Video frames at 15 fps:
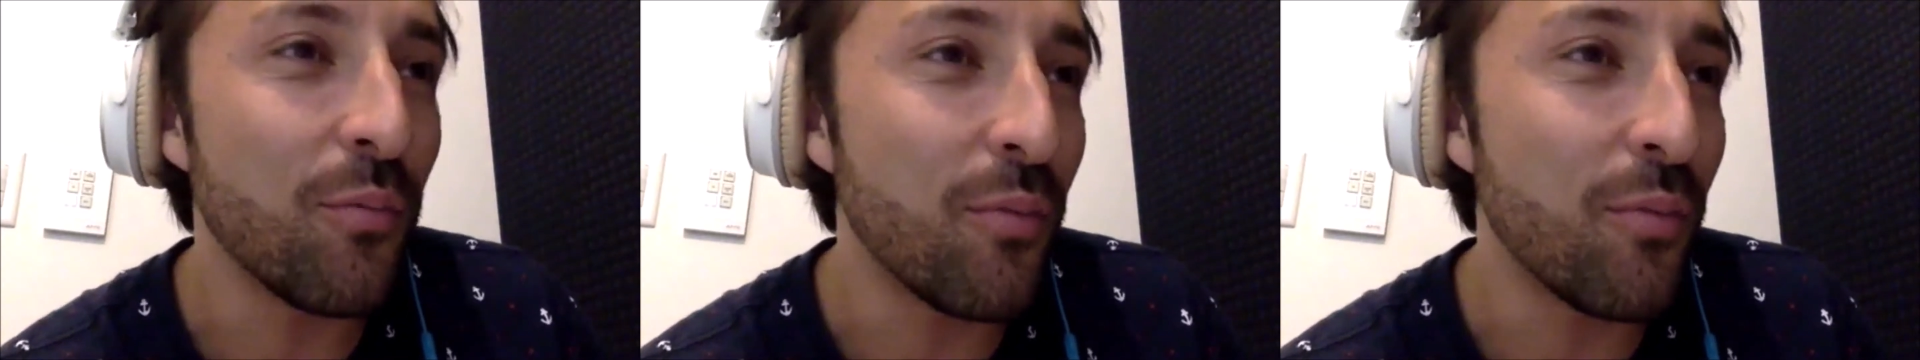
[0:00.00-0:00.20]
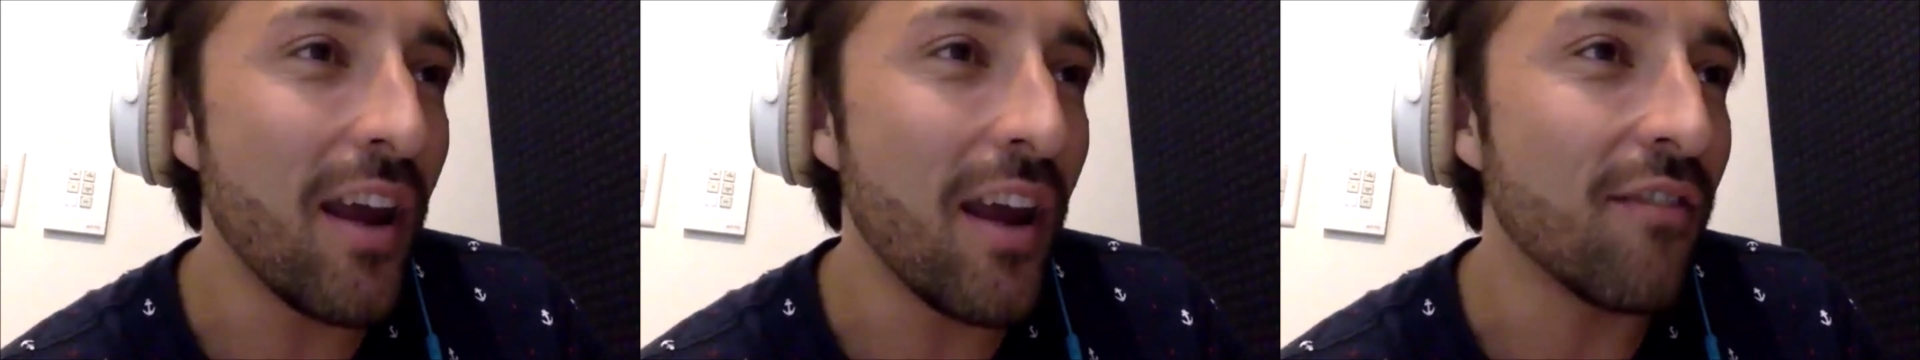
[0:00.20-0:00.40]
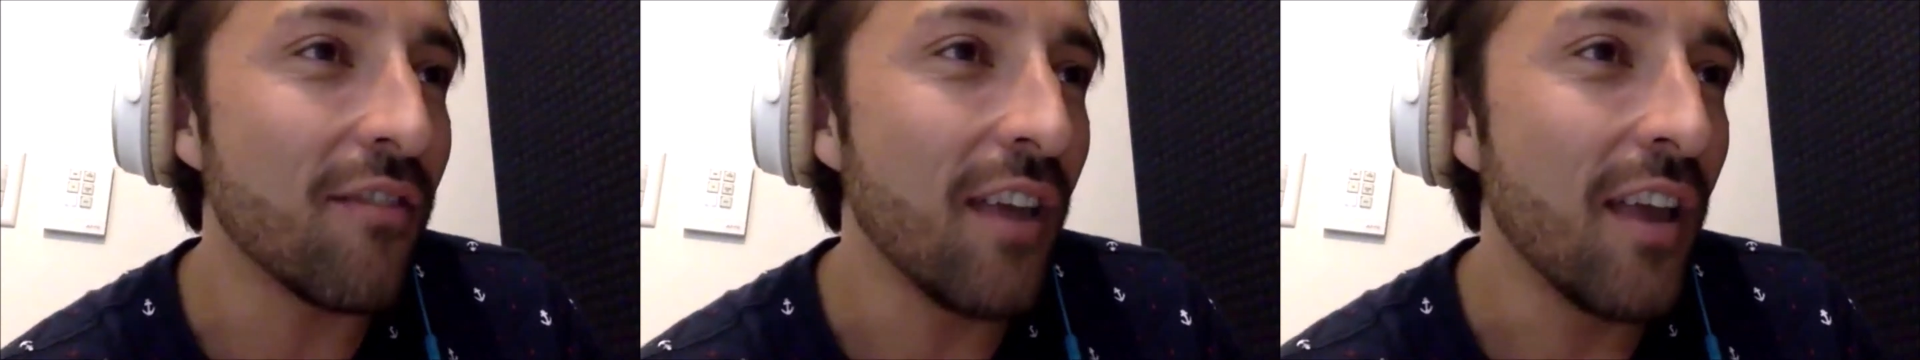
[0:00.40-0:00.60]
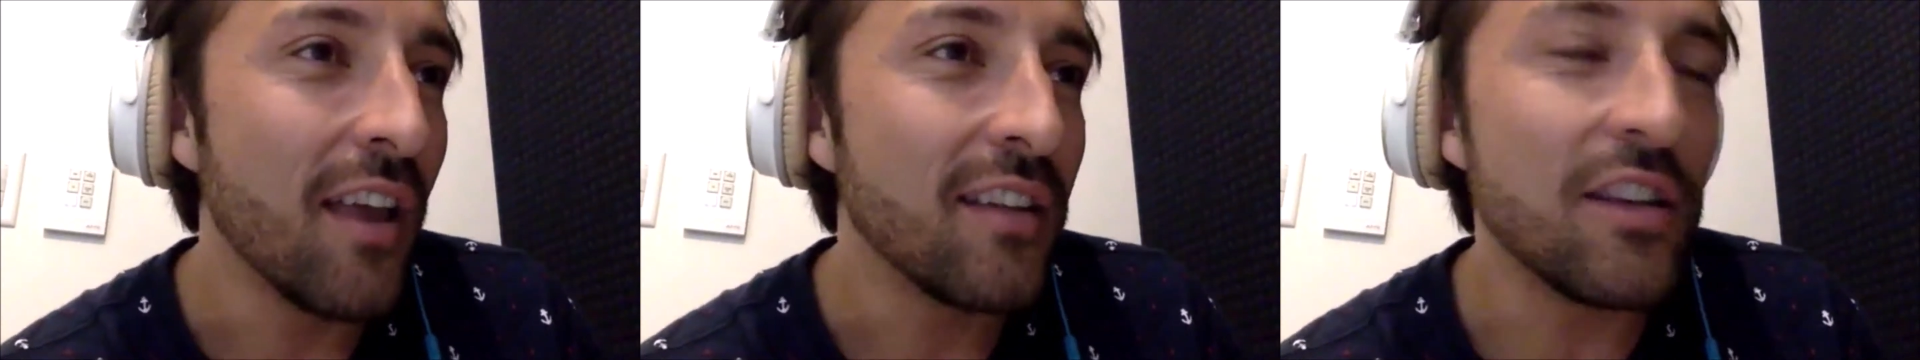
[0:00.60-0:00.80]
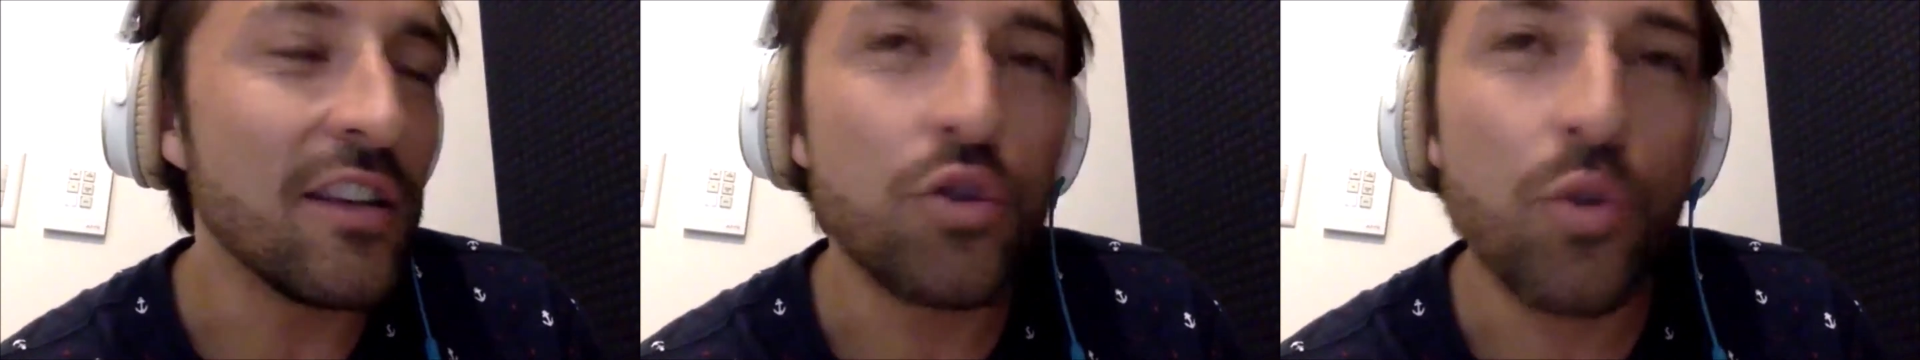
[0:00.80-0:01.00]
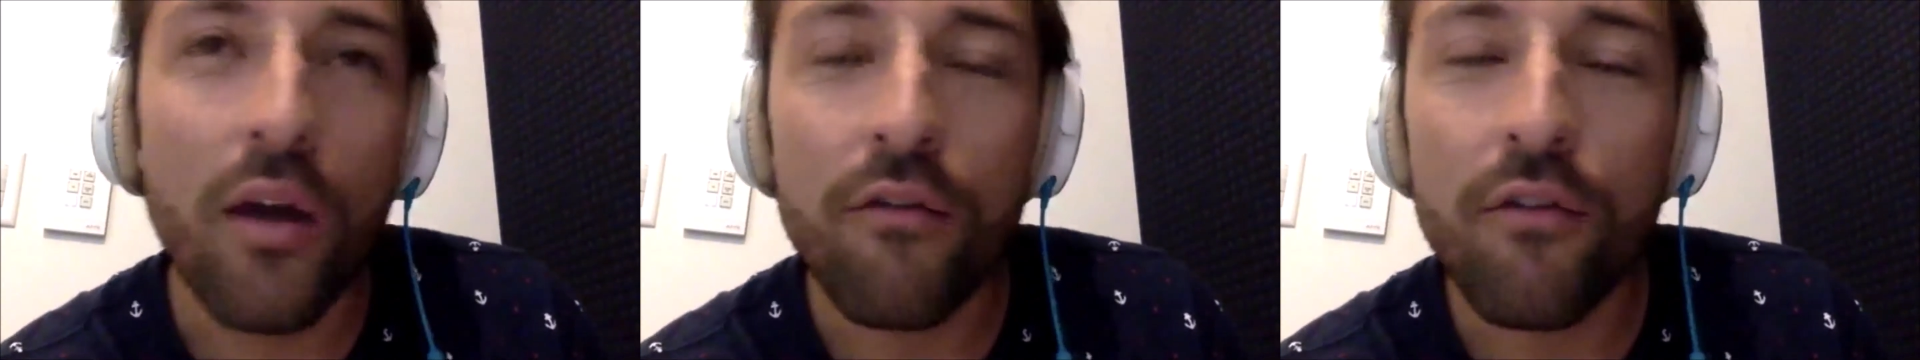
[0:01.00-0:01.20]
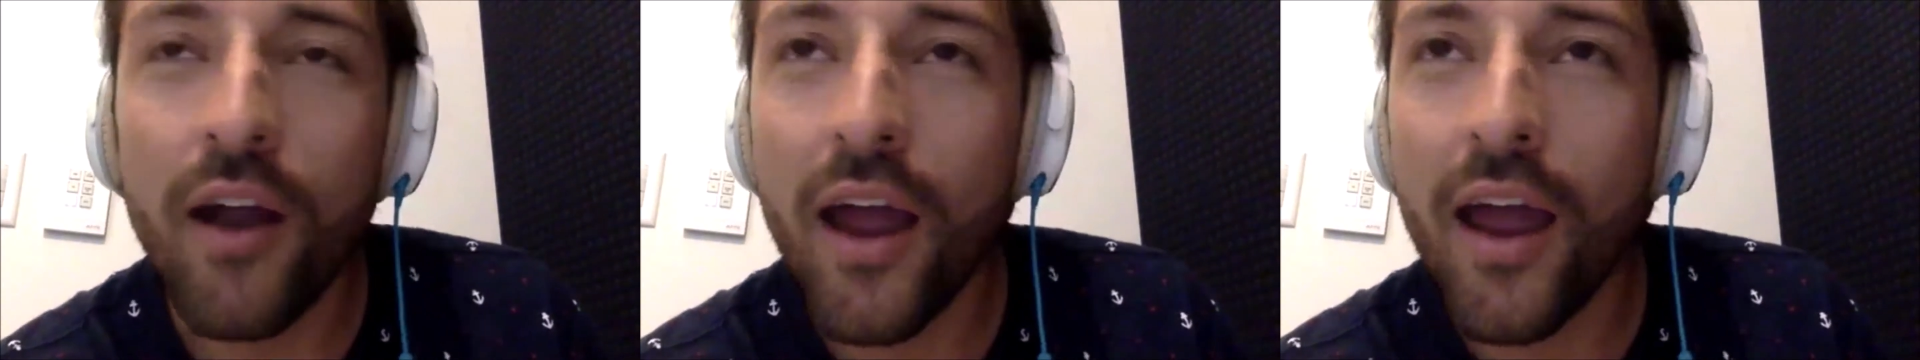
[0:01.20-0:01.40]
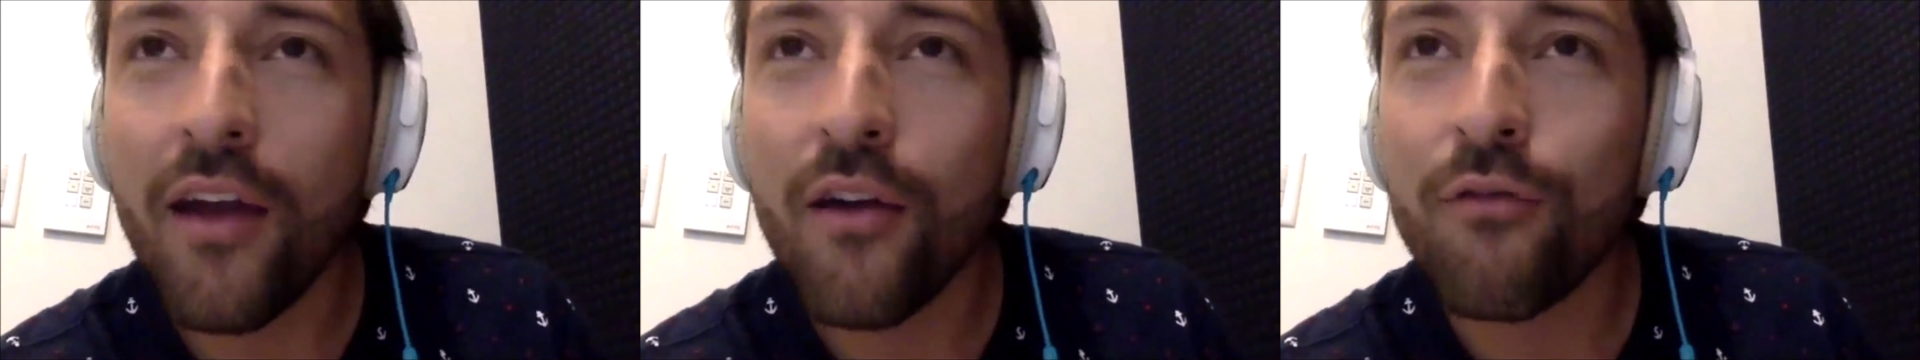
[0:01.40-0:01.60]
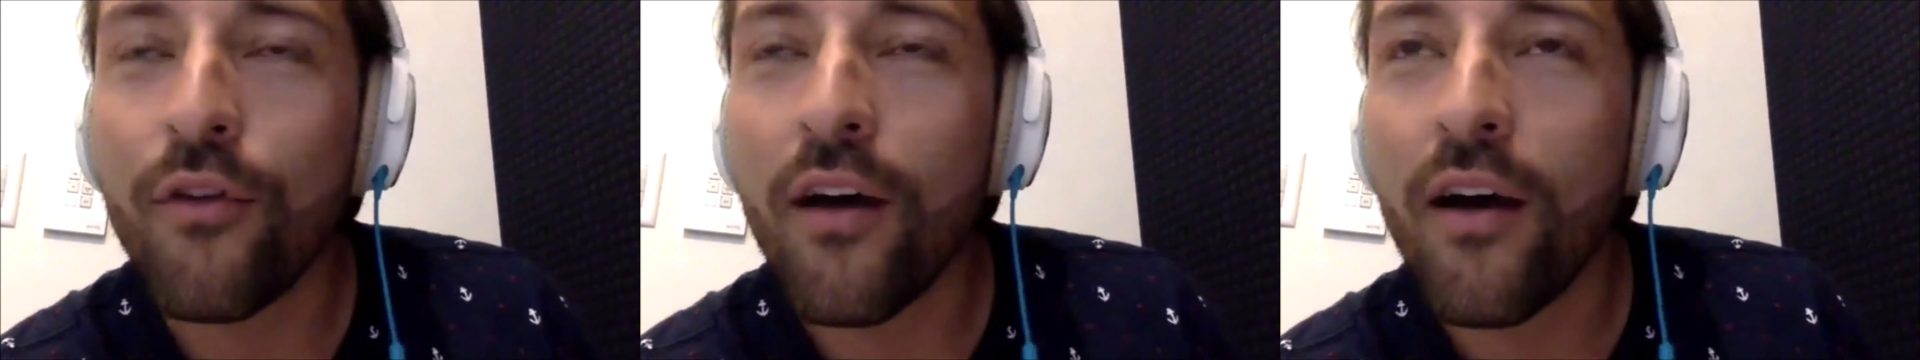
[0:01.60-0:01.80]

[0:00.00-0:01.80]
brave. Did you ever have